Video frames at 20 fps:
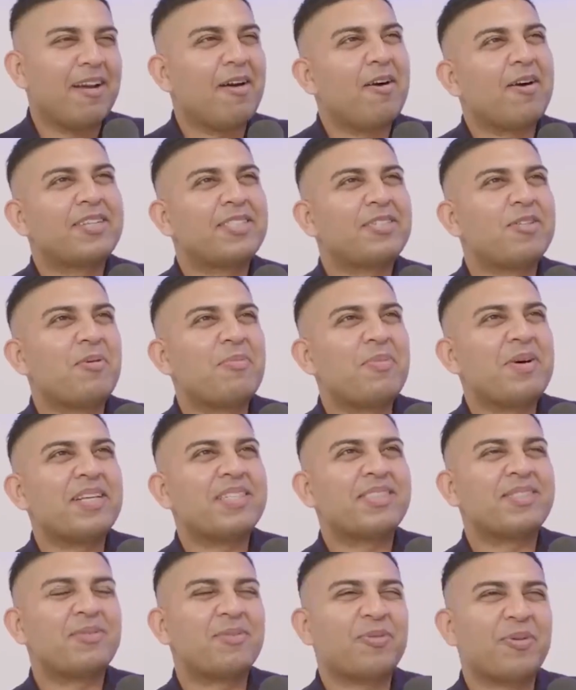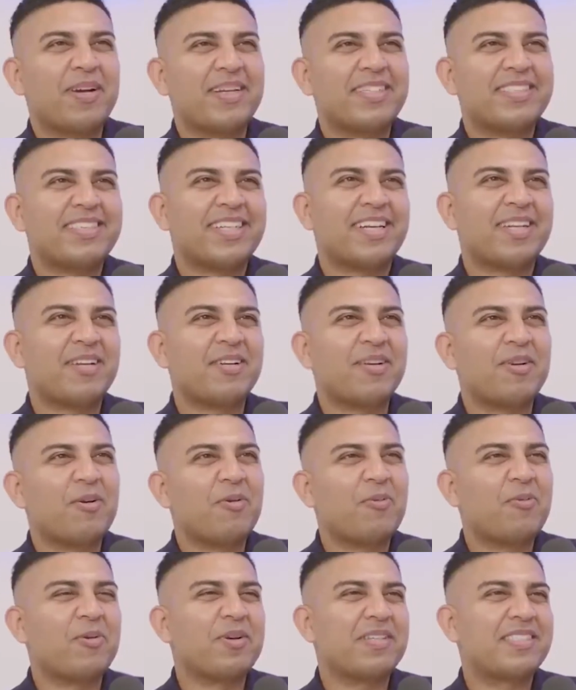Can I ask you a personal question?
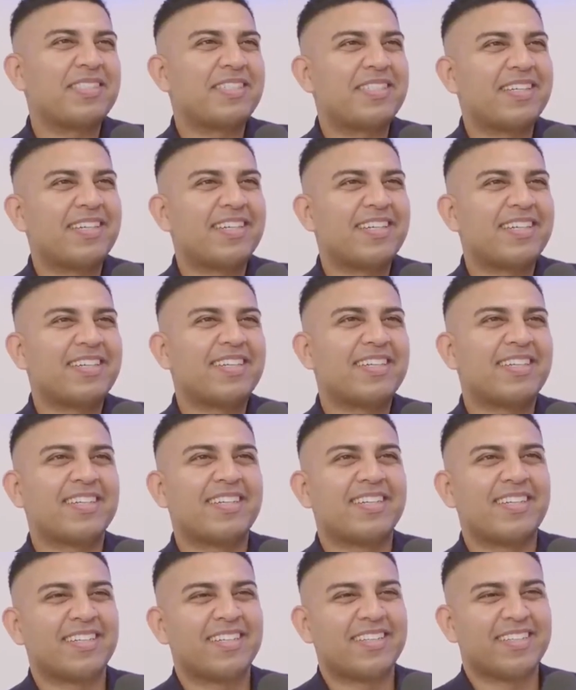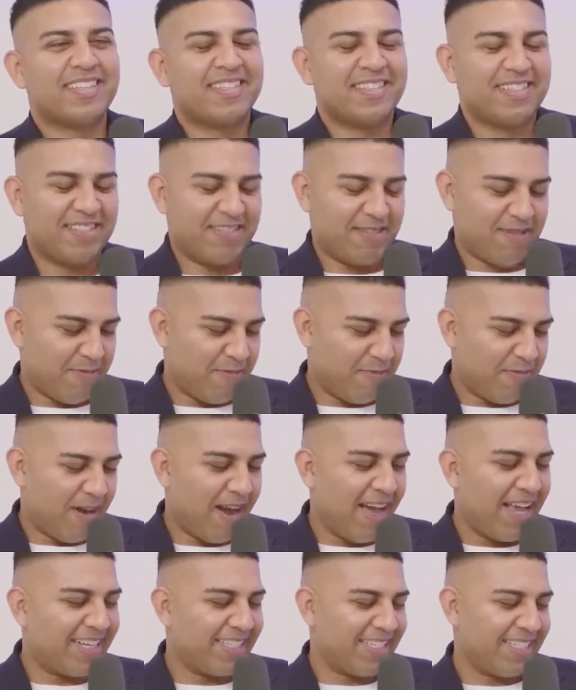What's the
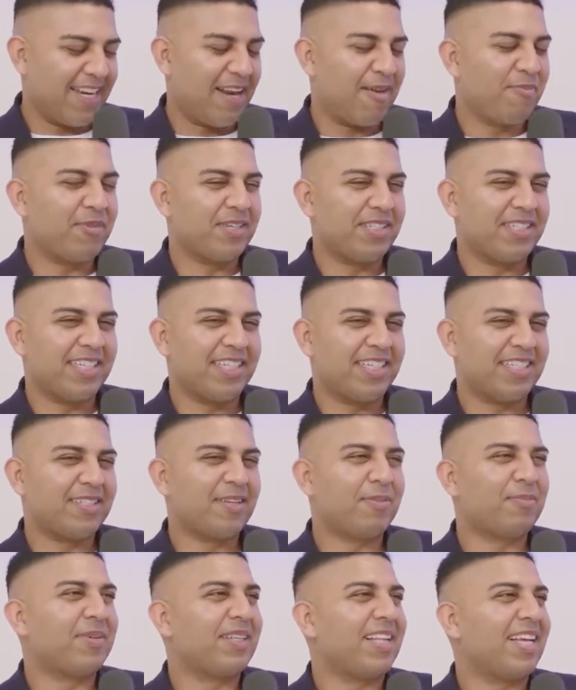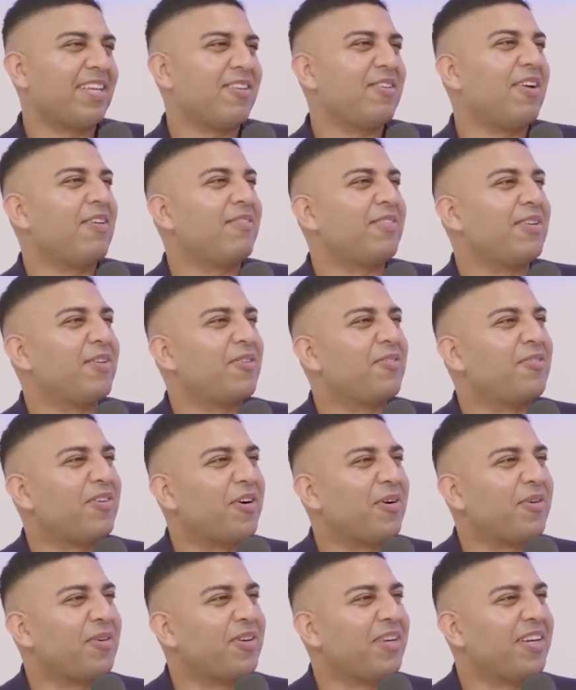highest celebrity's number that you have in your
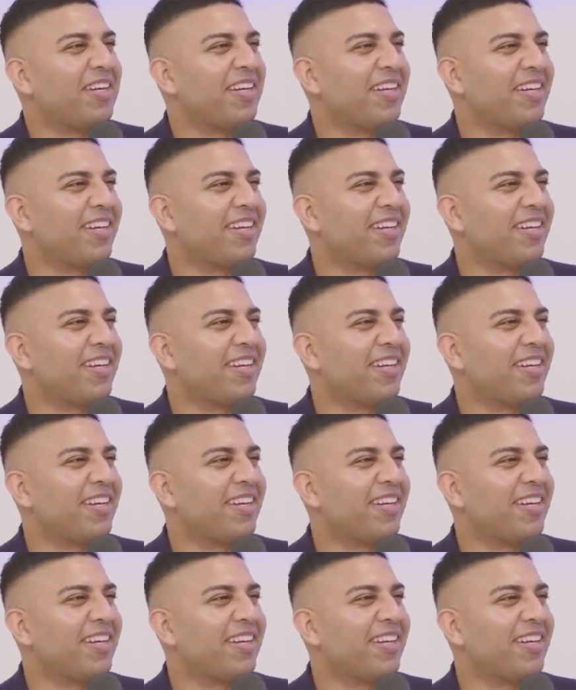phone?